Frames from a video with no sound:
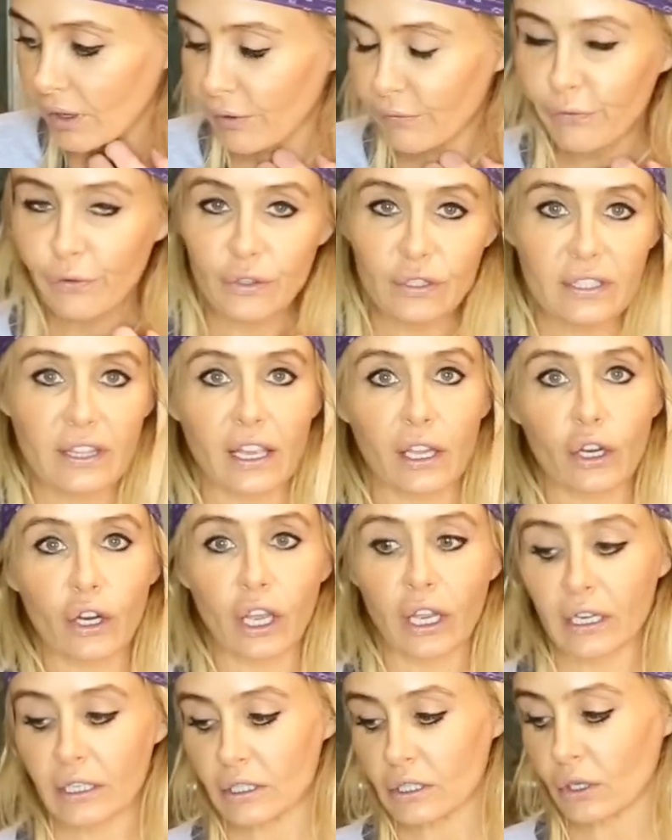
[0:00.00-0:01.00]
First thing you're
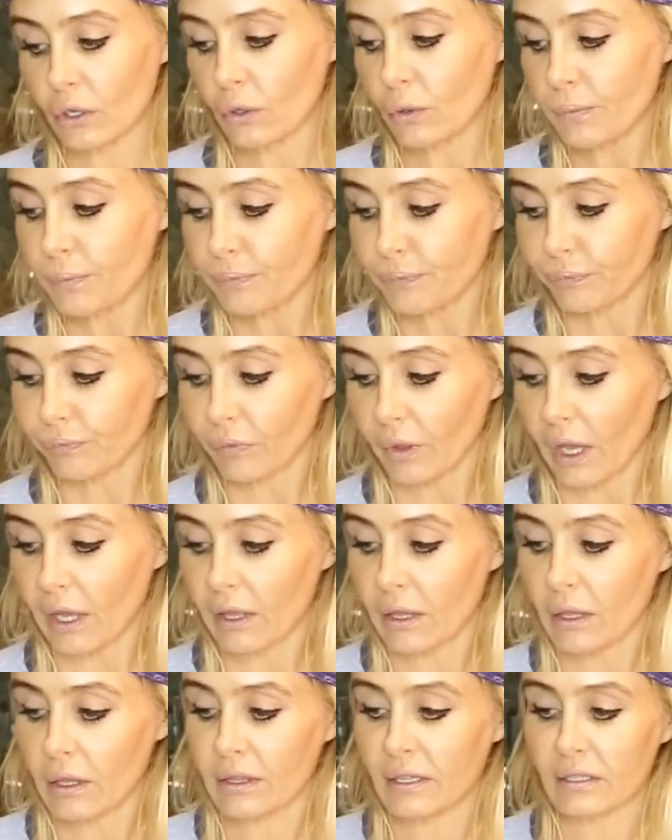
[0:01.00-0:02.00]
gonna do,
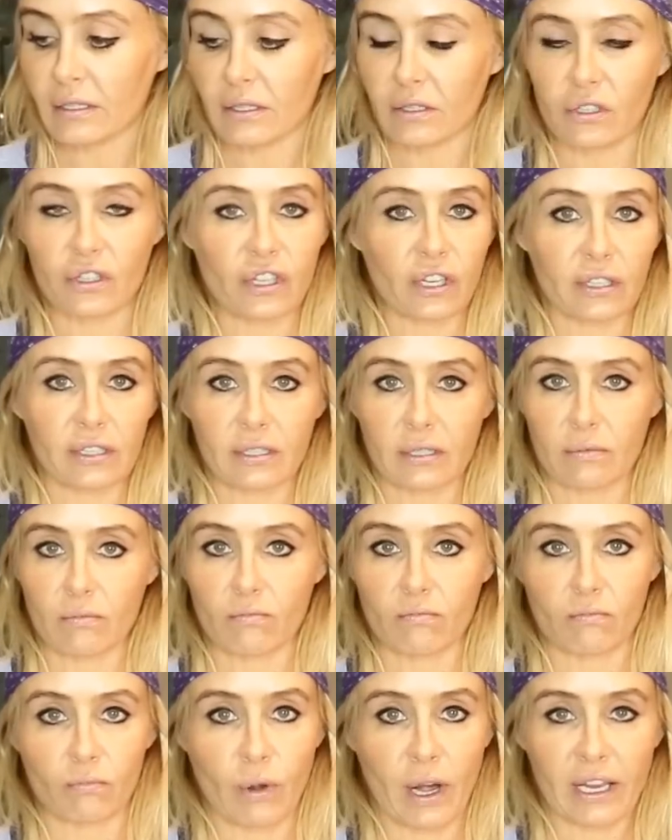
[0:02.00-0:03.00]
this is just
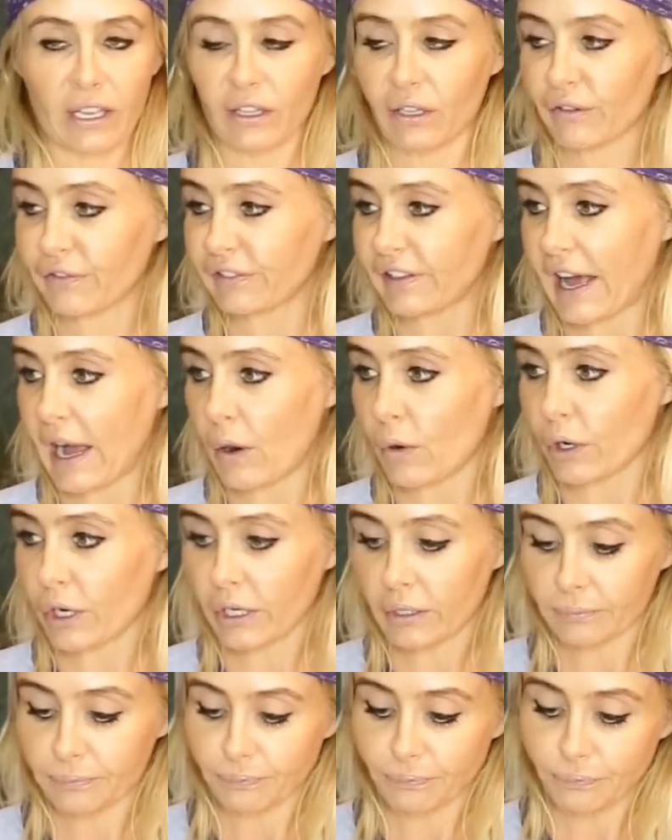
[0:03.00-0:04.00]
regular
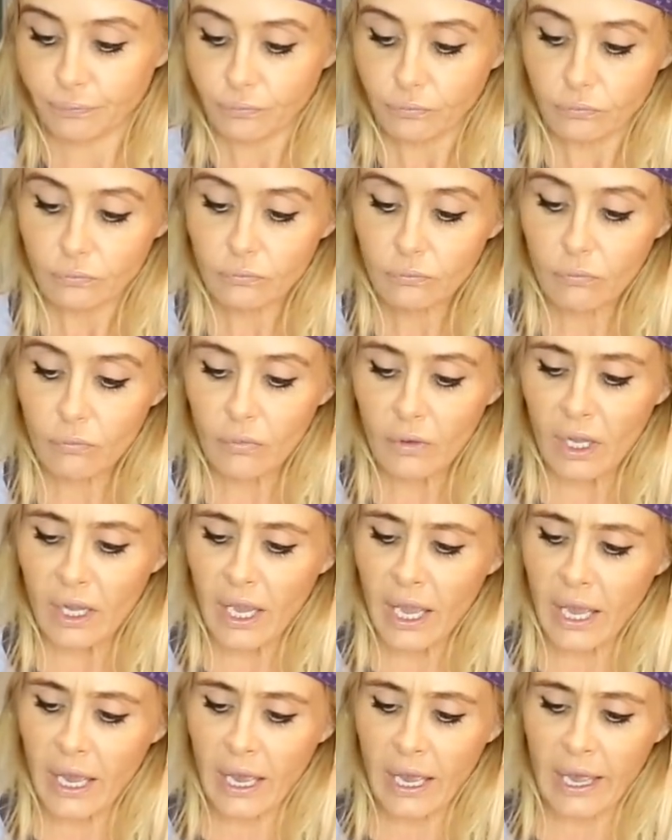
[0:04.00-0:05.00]
flour,
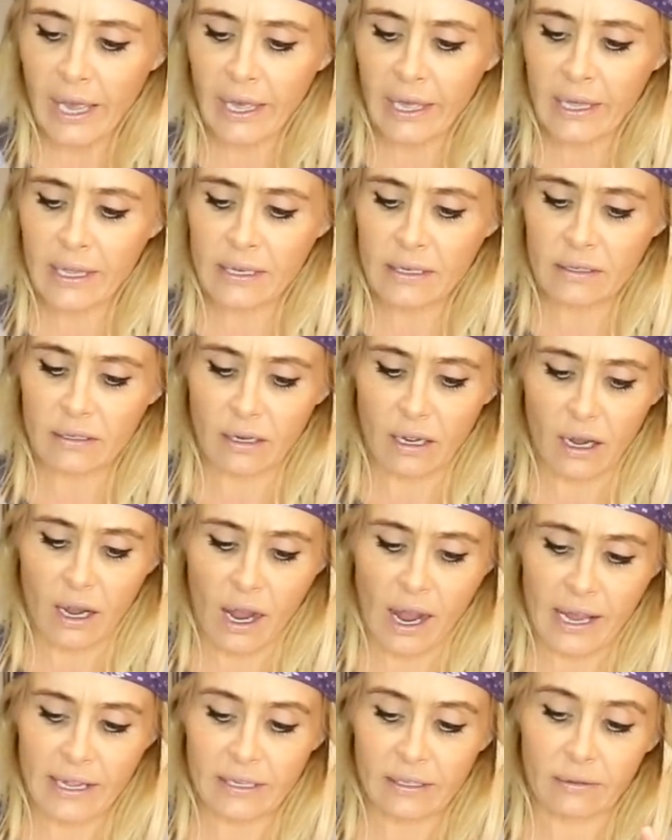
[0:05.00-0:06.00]
and
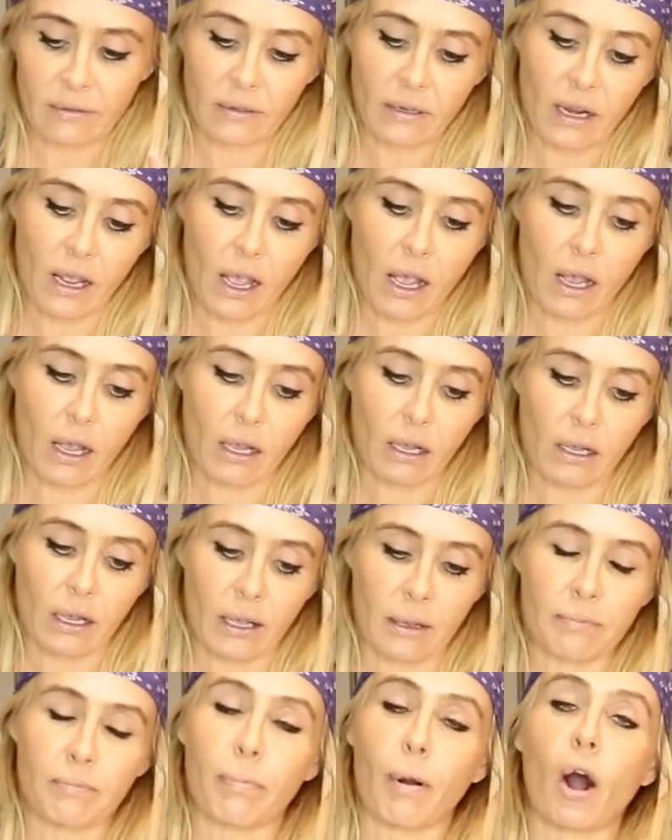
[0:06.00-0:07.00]
I'm
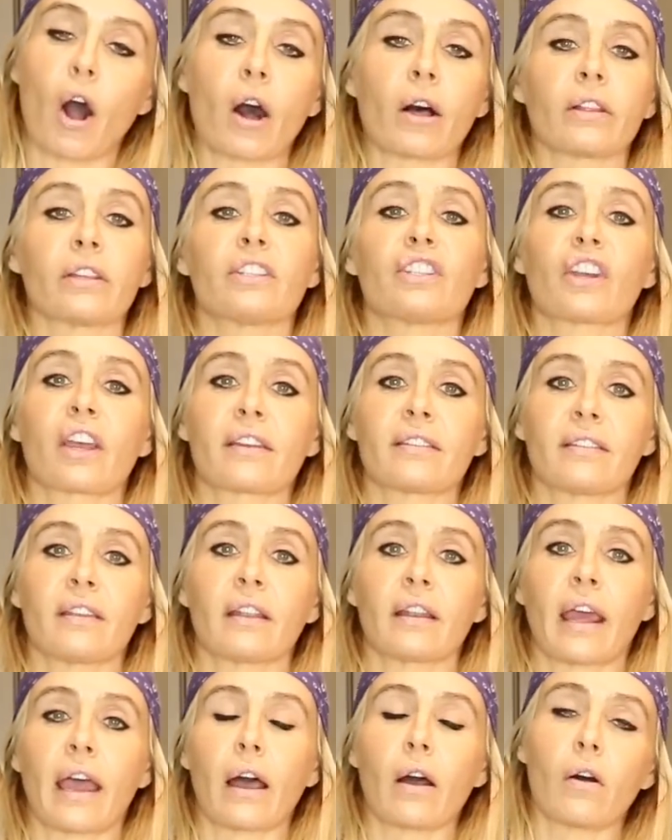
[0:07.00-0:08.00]

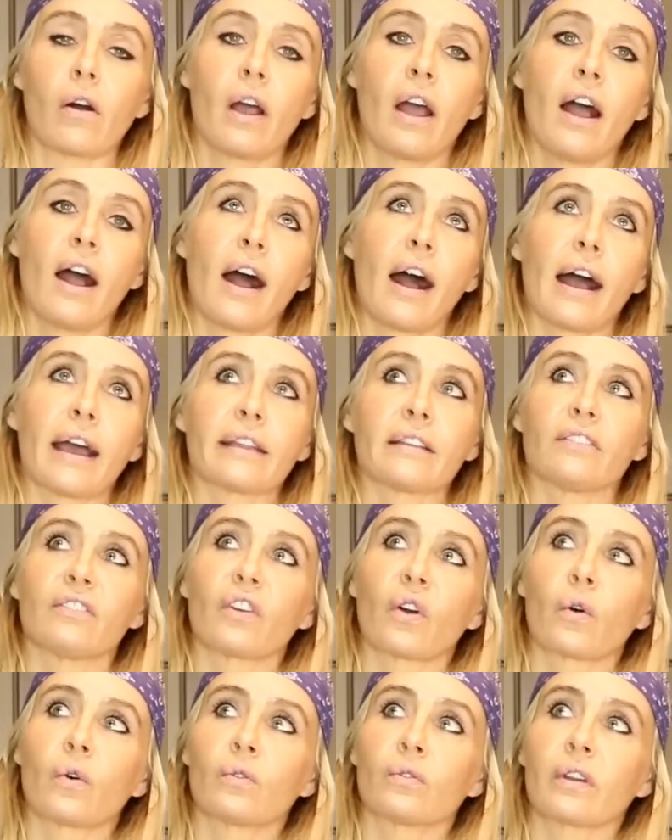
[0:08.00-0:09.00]
apologizing now. I
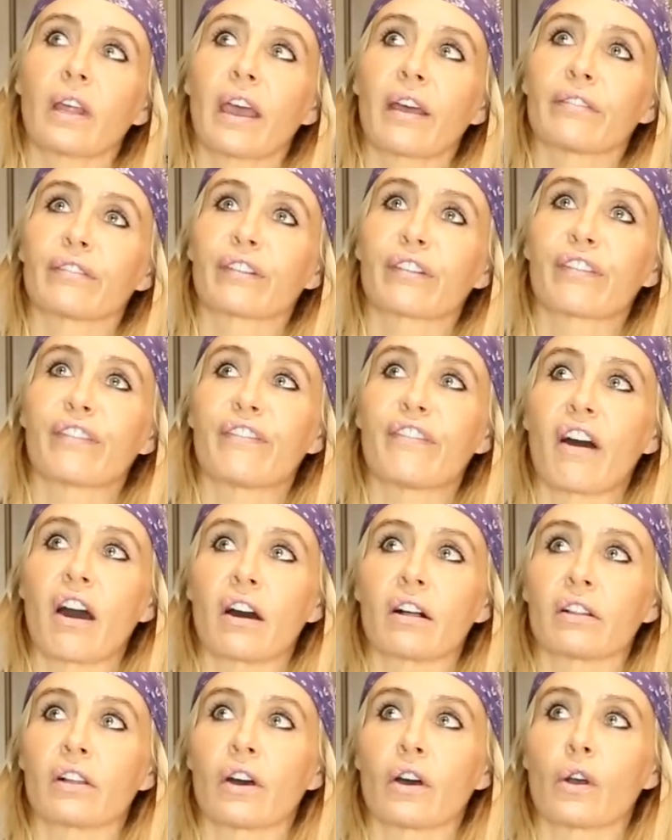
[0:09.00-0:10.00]
don't ever
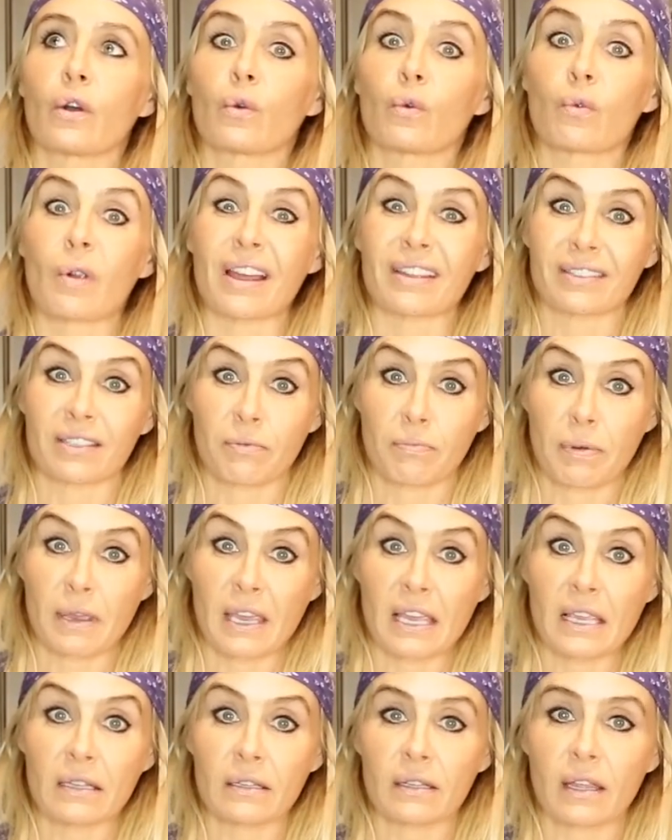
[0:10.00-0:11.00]
follow
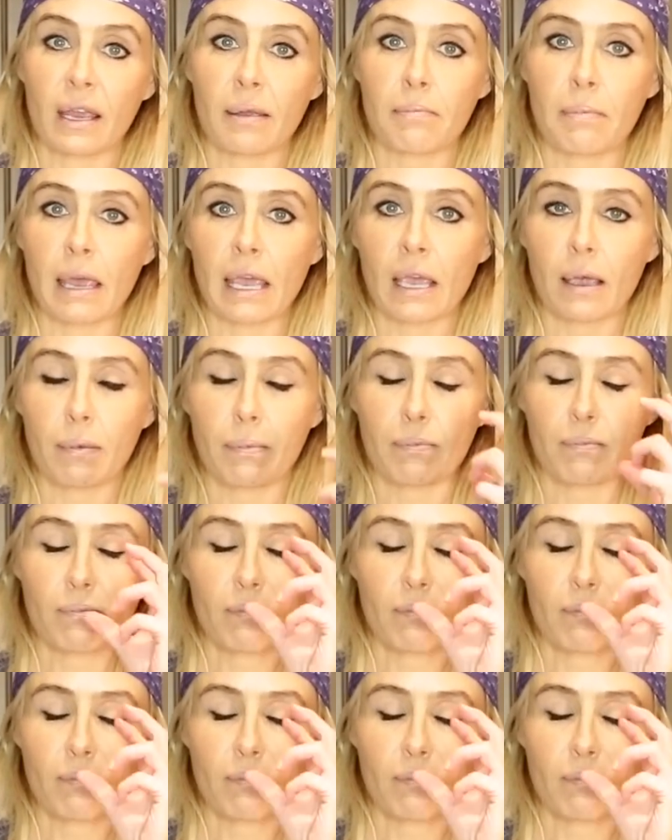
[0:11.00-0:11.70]
recipes. They make